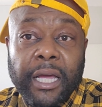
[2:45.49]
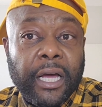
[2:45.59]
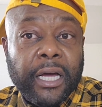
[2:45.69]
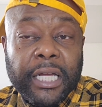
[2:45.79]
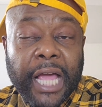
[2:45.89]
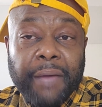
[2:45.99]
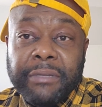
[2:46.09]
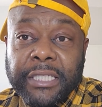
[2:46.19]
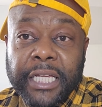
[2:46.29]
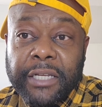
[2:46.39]
uh,
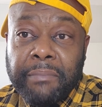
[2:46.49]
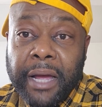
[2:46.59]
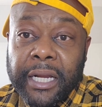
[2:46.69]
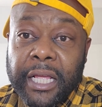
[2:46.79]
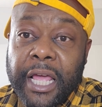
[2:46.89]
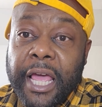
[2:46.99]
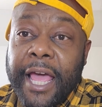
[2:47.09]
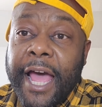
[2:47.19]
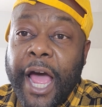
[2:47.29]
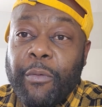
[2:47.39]
commentating about it.
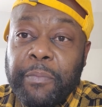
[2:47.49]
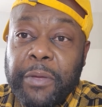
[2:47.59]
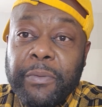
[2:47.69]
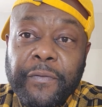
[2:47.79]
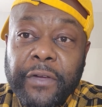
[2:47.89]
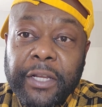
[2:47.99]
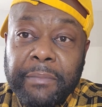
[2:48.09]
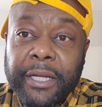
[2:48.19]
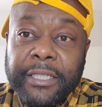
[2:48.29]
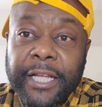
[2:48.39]
How would people feel
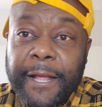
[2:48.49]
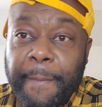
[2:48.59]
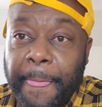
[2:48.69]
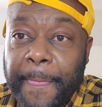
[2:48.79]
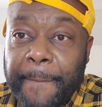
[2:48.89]
about that?